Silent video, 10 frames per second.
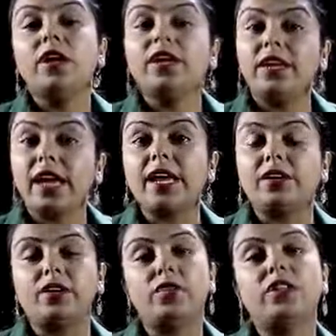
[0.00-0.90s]

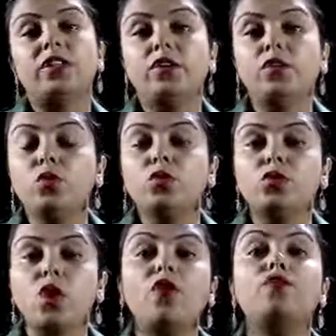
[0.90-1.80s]
created with the use
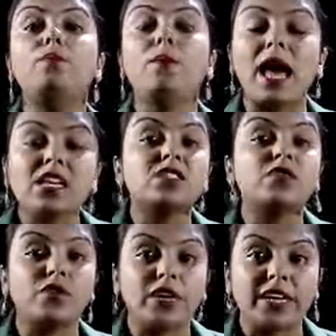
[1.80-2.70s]
of blast
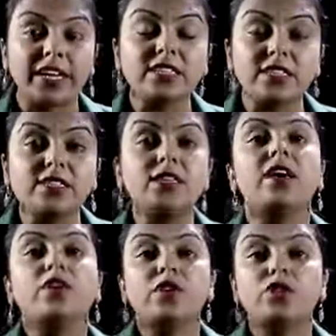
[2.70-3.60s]
furnaces
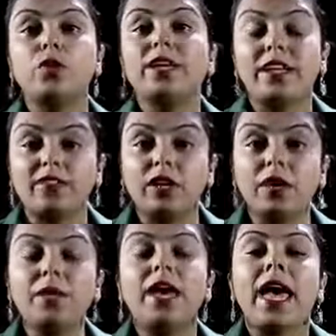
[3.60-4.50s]
which were
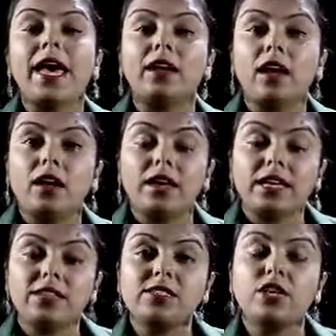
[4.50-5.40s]
developed, and
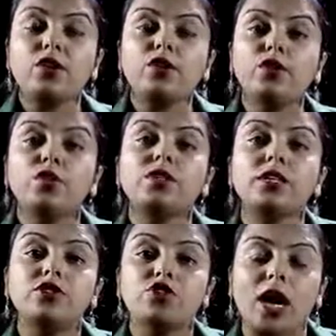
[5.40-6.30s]
instead of
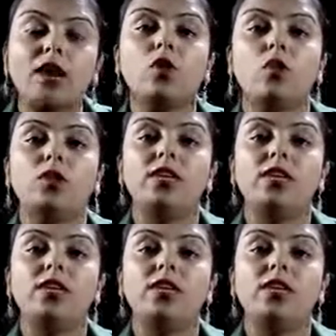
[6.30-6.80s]
using charcoal